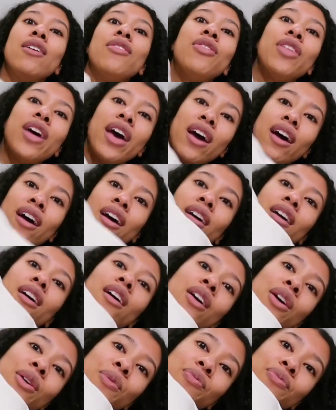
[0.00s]
the
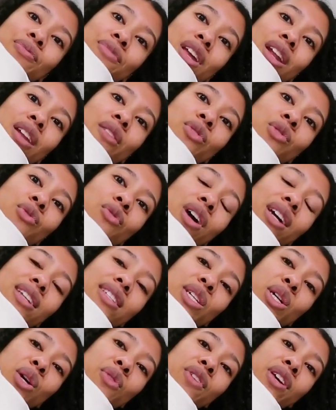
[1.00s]
um, I love the
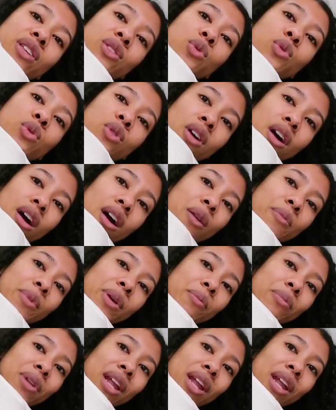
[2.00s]
writing of it. It's called Calming